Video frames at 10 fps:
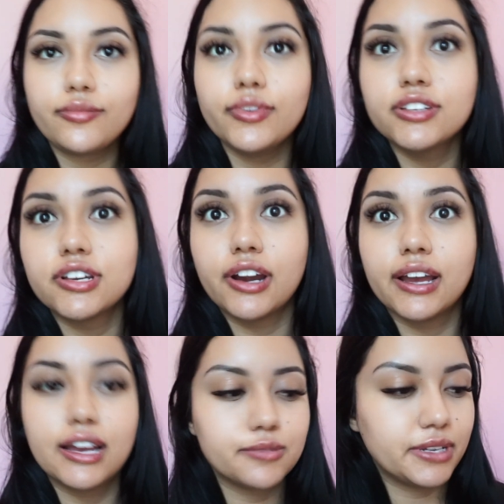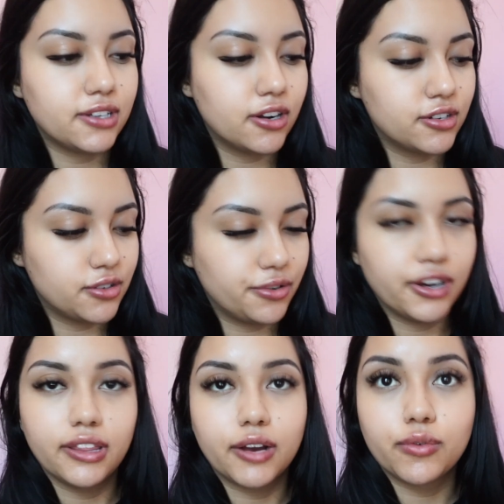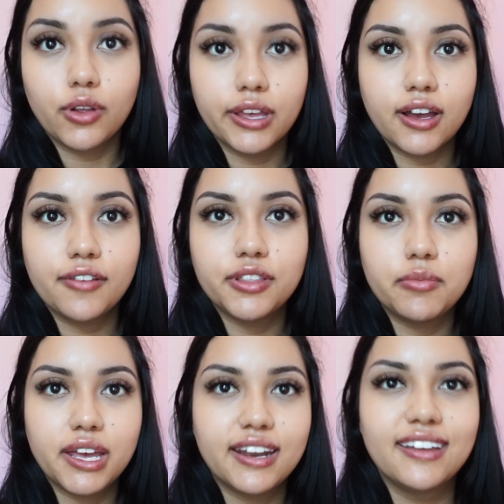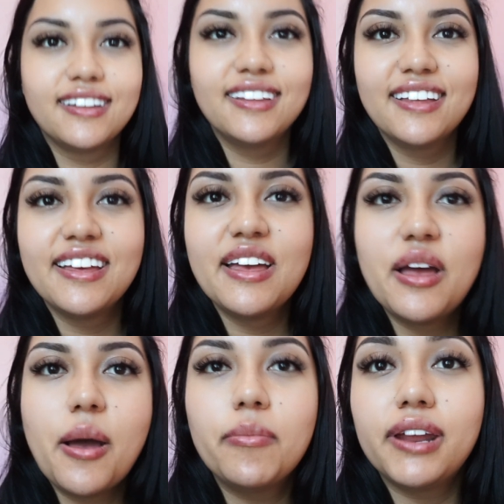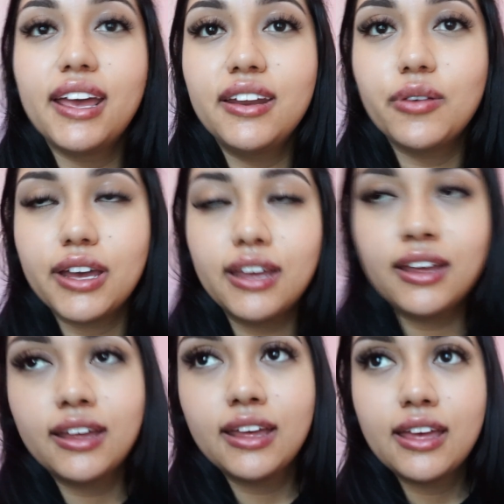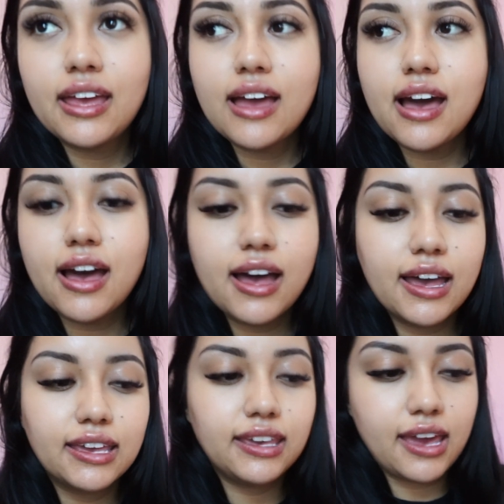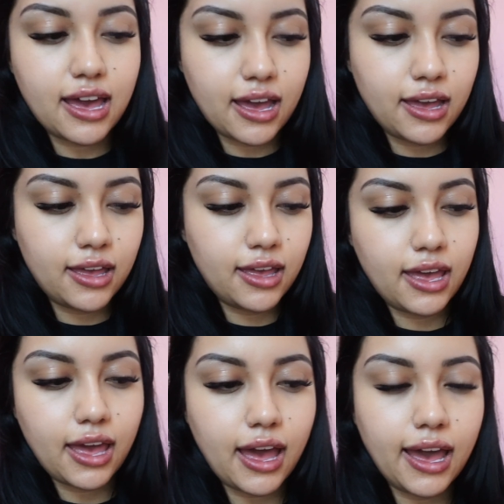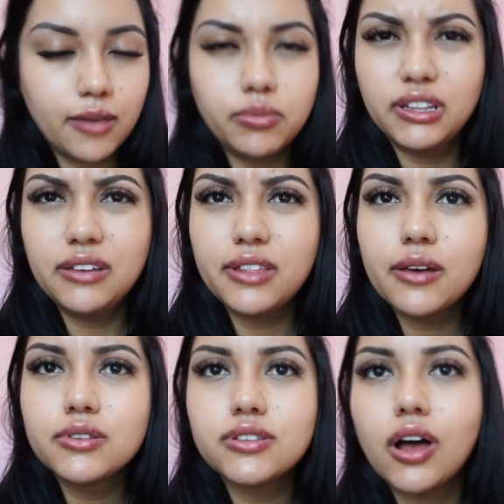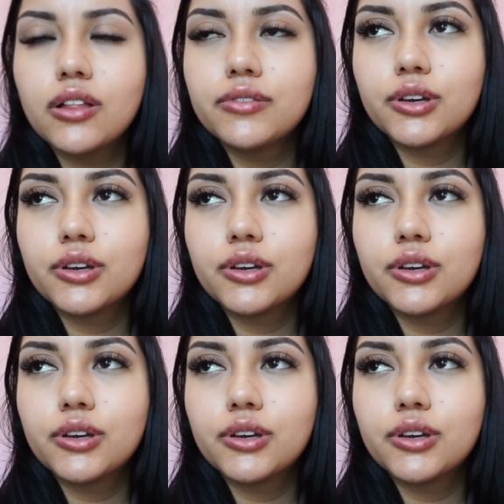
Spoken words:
Sorry guys, my daughter's over here like rolling off the bed. But anyway, yeah, I believe that was all of the